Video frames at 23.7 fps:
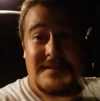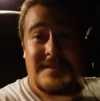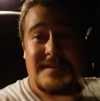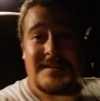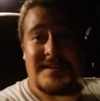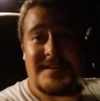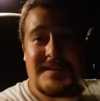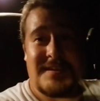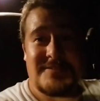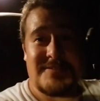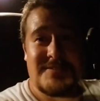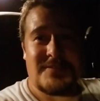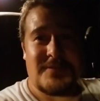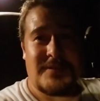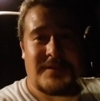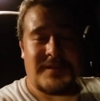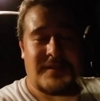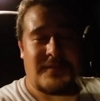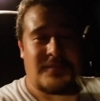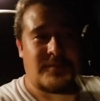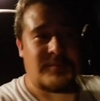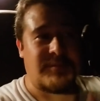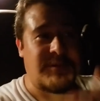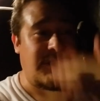Hey, how's it going,
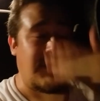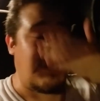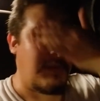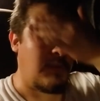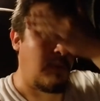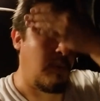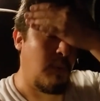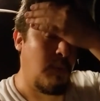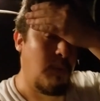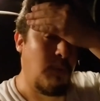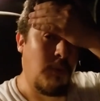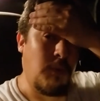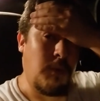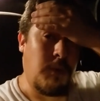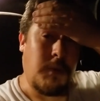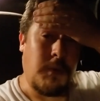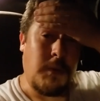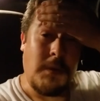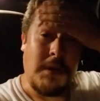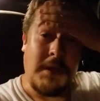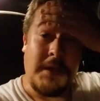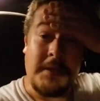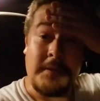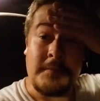everybody? Whew,
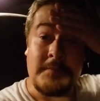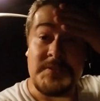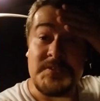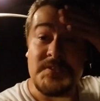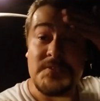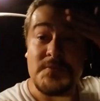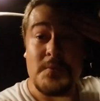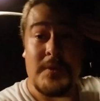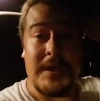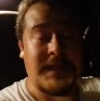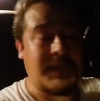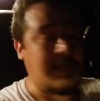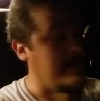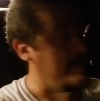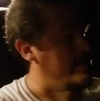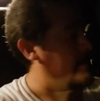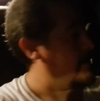I am sweating.